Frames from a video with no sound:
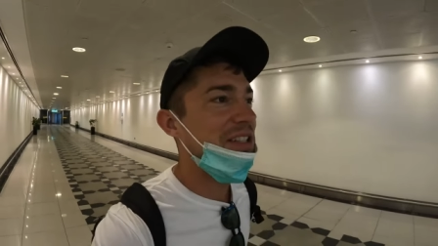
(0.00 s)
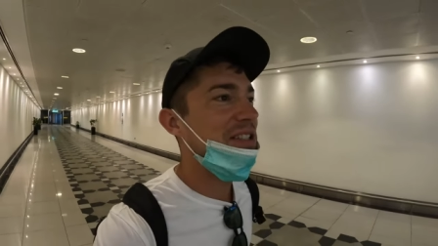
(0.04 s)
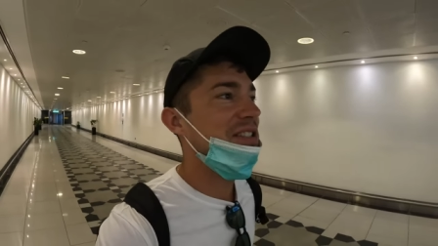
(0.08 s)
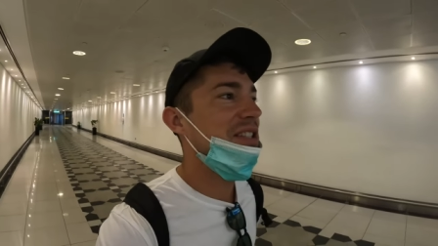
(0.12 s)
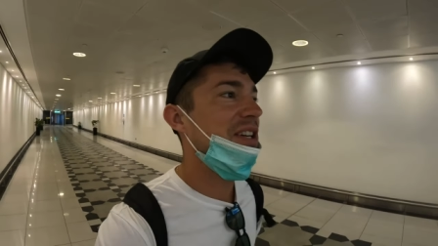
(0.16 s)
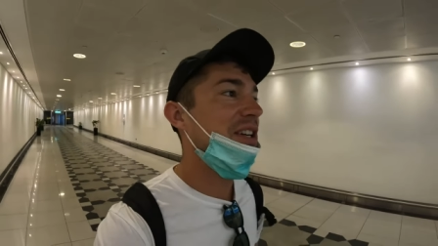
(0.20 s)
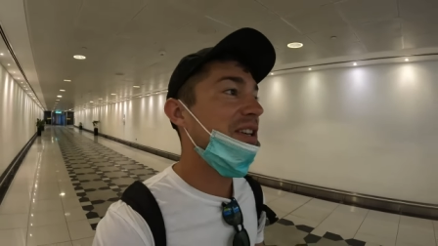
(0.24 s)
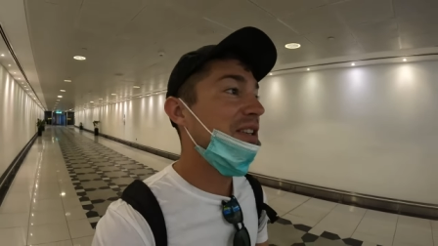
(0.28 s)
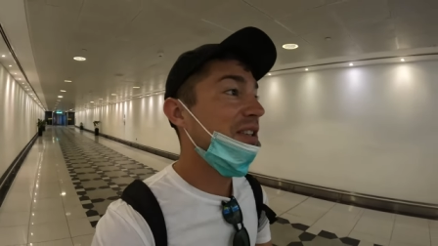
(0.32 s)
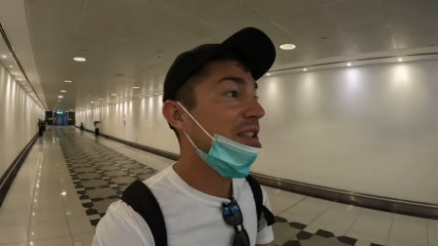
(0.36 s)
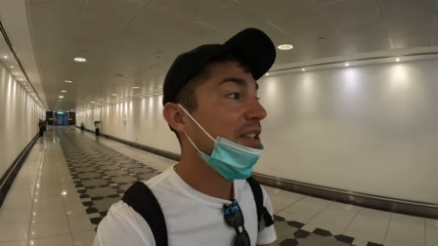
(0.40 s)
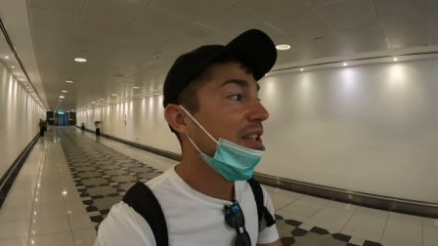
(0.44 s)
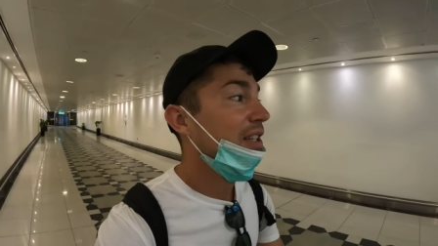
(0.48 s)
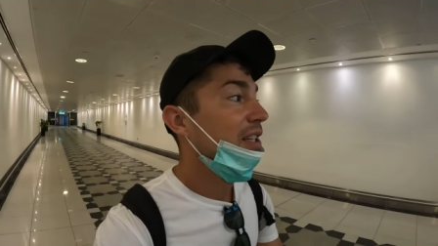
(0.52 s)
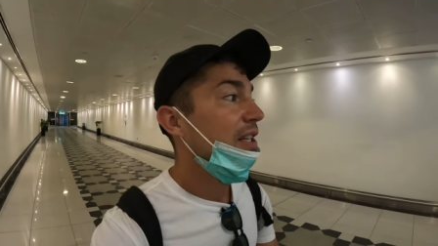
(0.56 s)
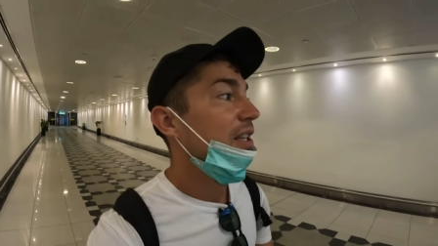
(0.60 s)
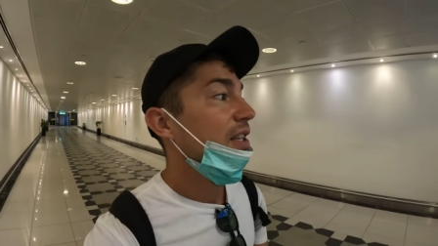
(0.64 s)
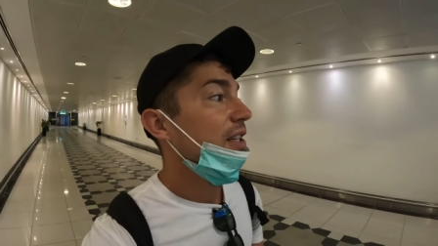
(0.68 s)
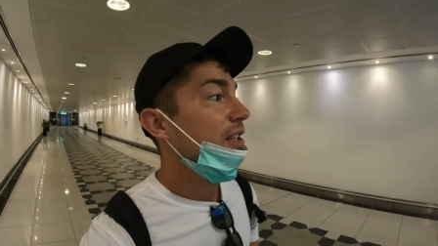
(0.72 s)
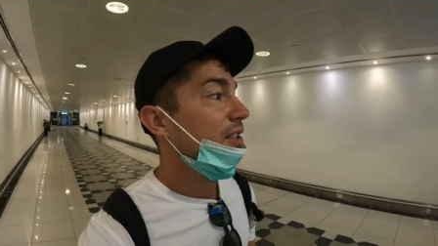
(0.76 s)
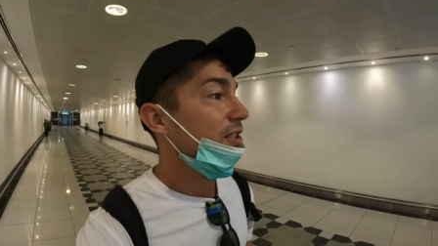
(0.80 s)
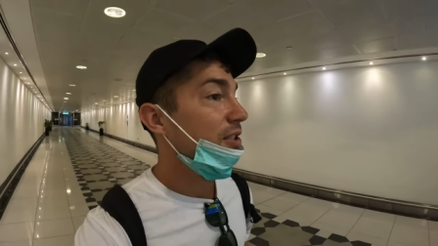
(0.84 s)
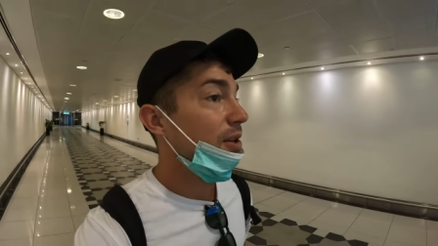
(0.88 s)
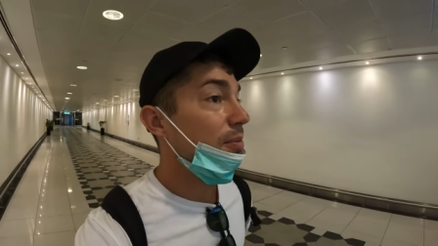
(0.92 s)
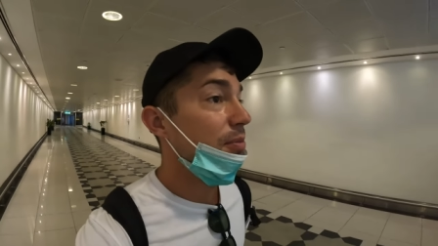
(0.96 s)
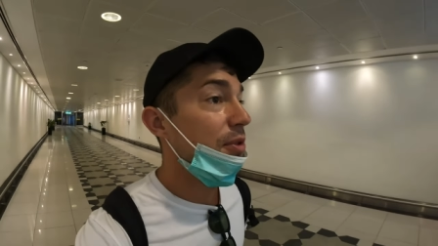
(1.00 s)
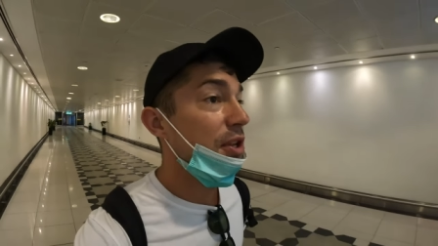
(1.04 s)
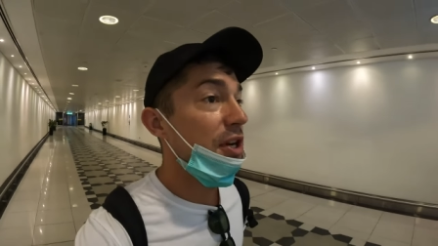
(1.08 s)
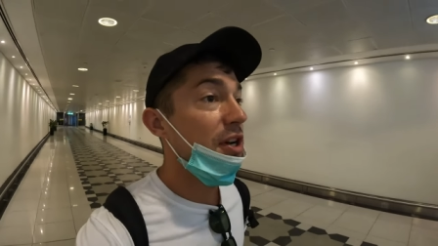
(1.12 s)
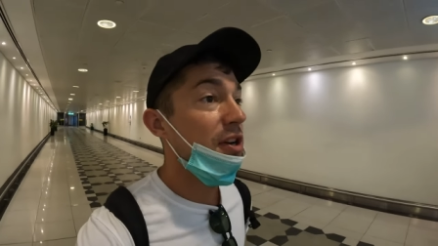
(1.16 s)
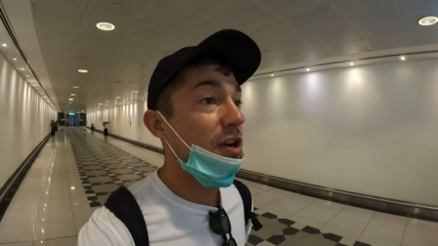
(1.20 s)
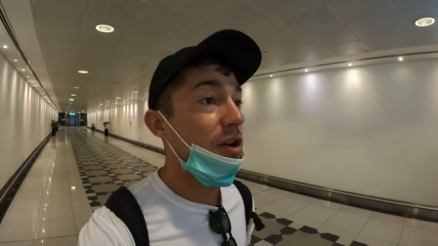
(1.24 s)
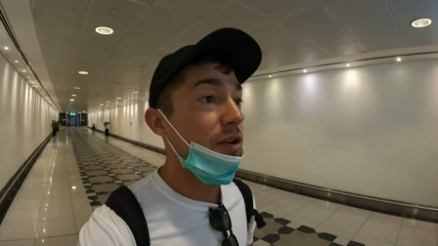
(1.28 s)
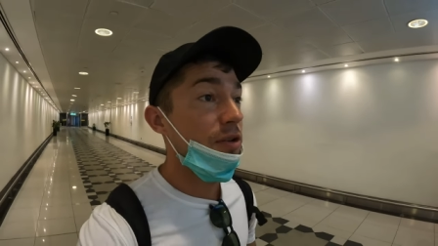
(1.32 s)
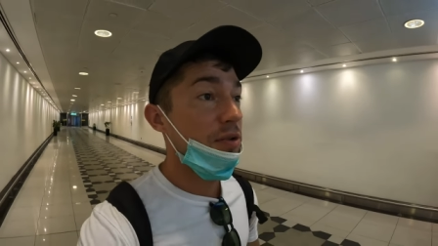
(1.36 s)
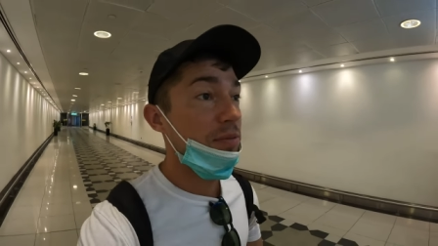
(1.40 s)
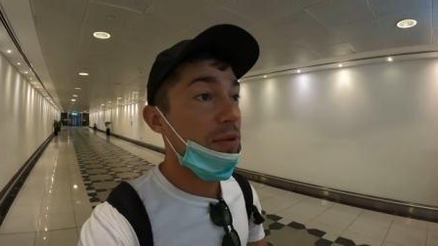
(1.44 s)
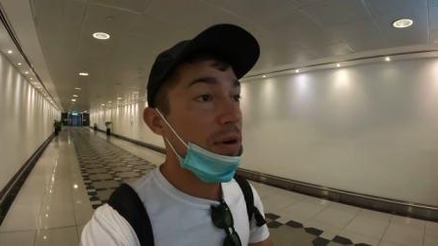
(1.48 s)
So something to
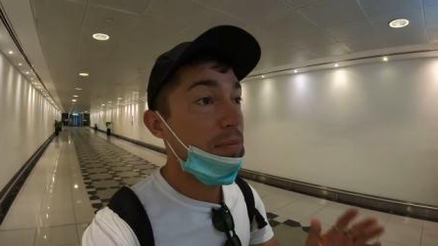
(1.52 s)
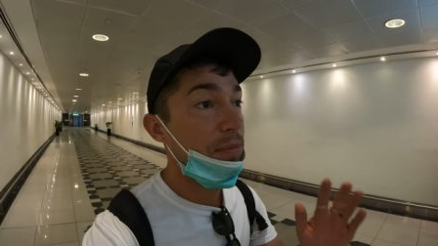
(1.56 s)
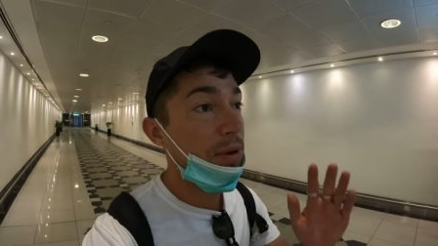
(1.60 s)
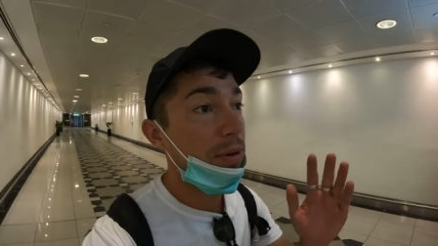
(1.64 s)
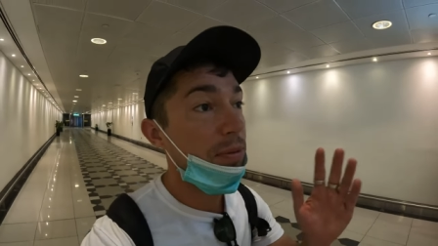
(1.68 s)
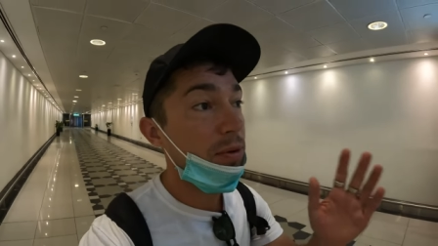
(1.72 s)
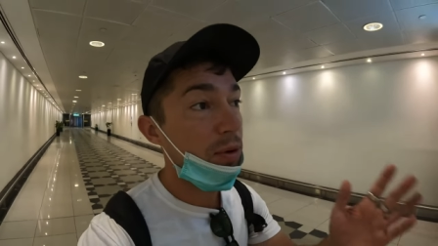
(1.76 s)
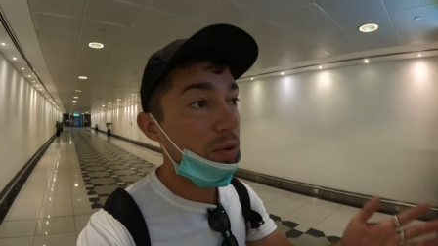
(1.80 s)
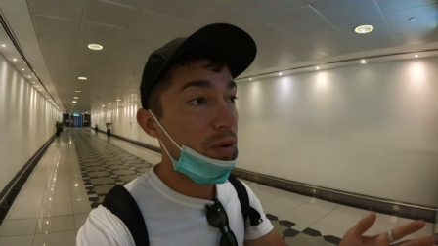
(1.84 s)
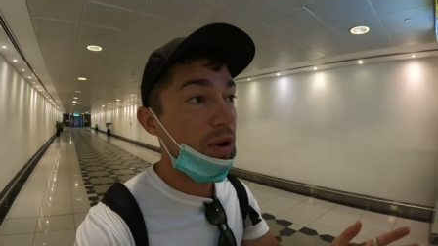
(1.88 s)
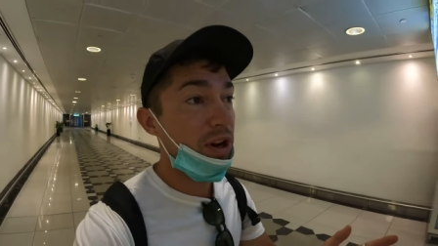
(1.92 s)
know, you might be able to